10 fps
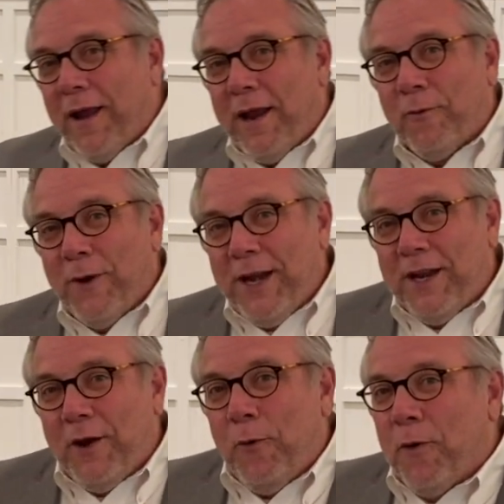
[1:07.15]
And we
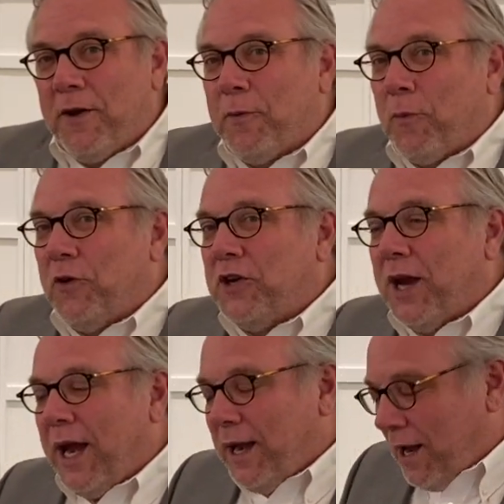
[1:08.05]
do want to
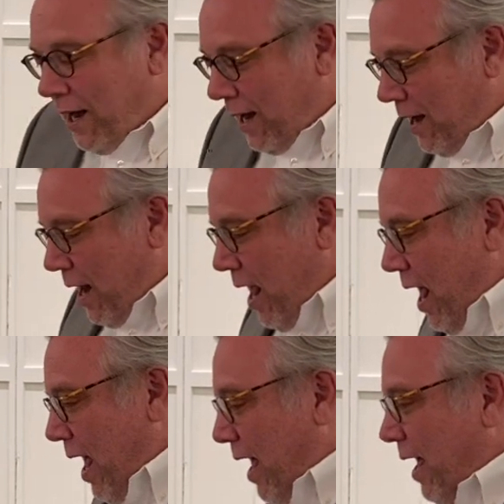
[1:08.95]
appreciate and, and
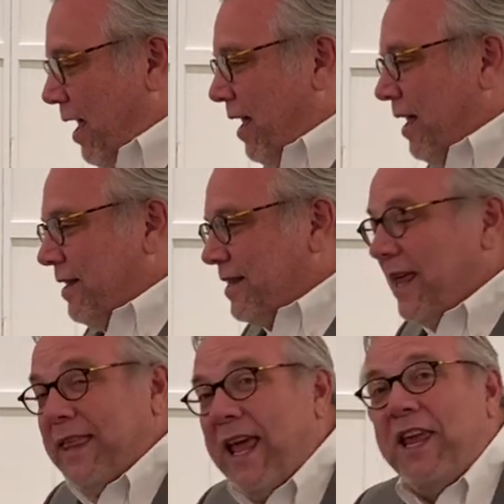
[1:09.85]
uh, say
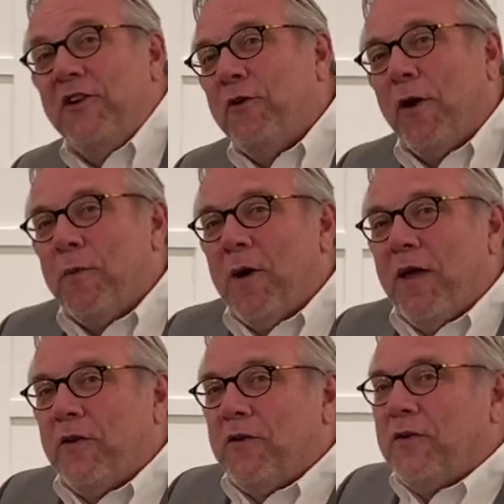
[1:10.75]
thank you to our
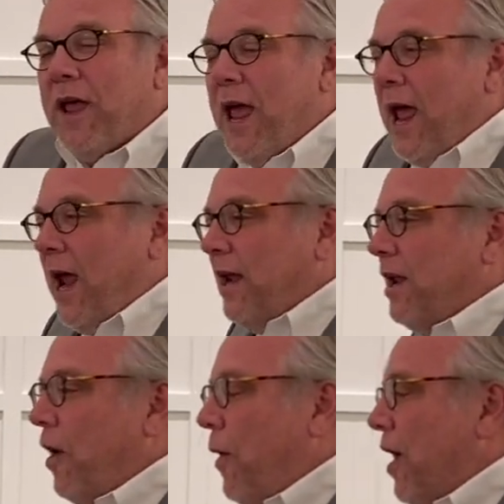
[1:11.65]
mothers and
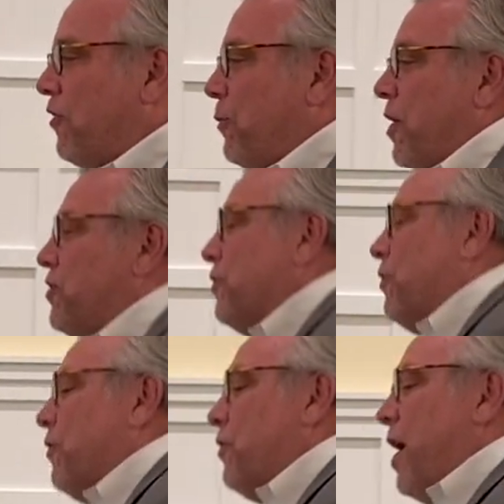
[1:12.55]
know how special
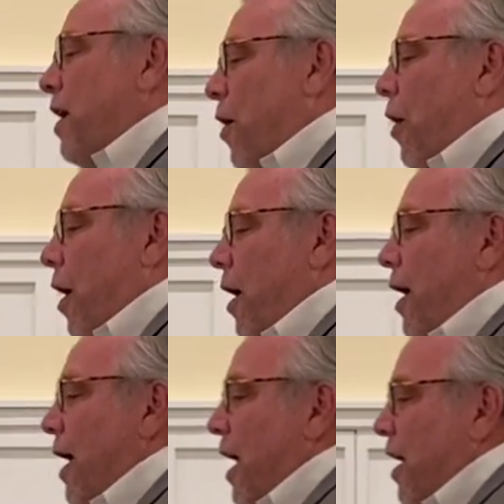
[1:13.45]
they are.
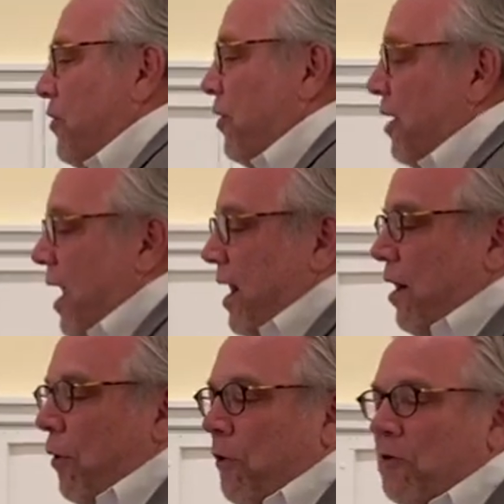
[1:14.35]
So today in
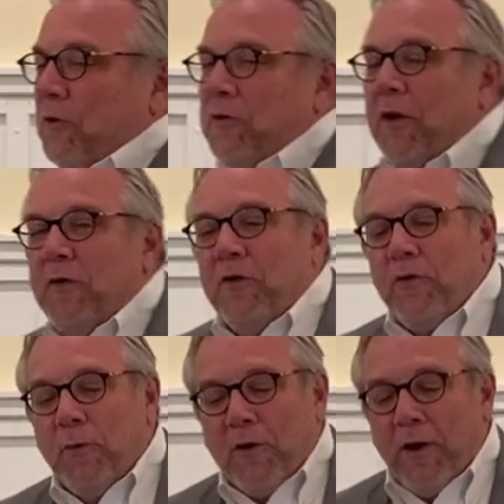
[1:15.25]
our worship service,
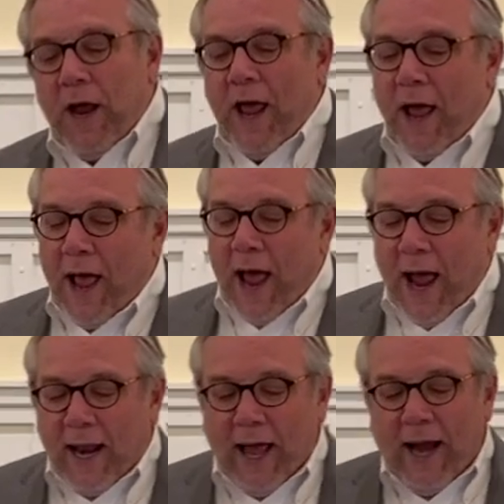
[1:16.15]
we're going to
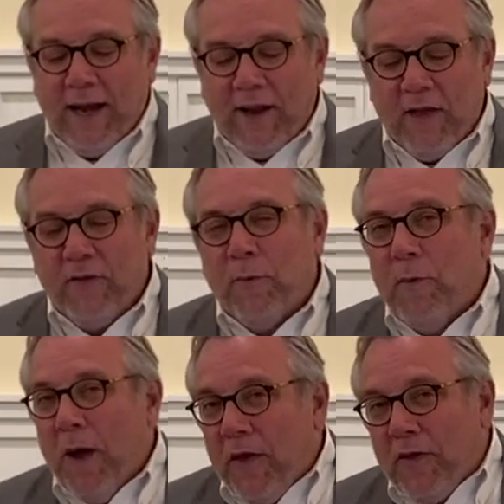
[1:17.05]
highlight the
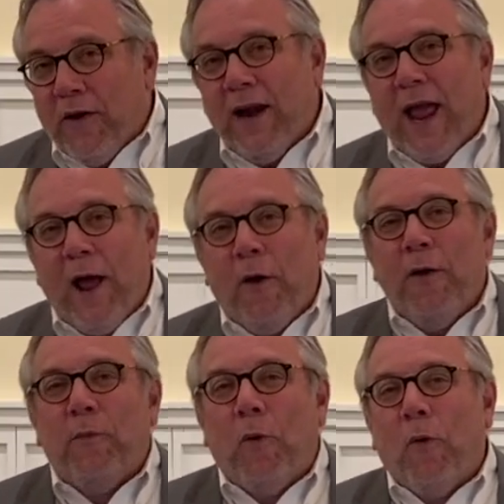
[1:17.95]
mother and how
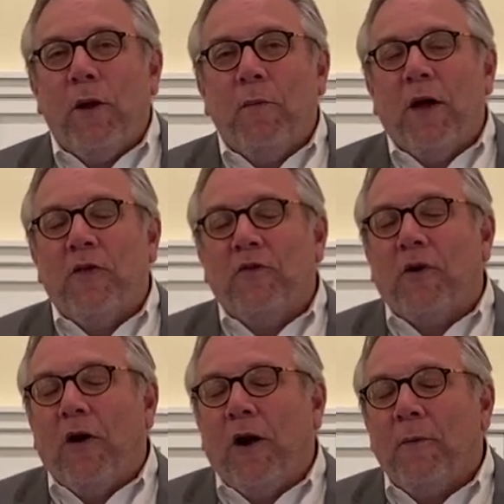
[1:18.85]
important mothers
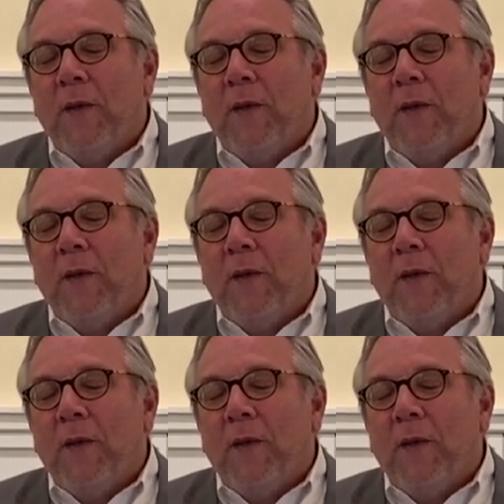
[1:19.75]
are.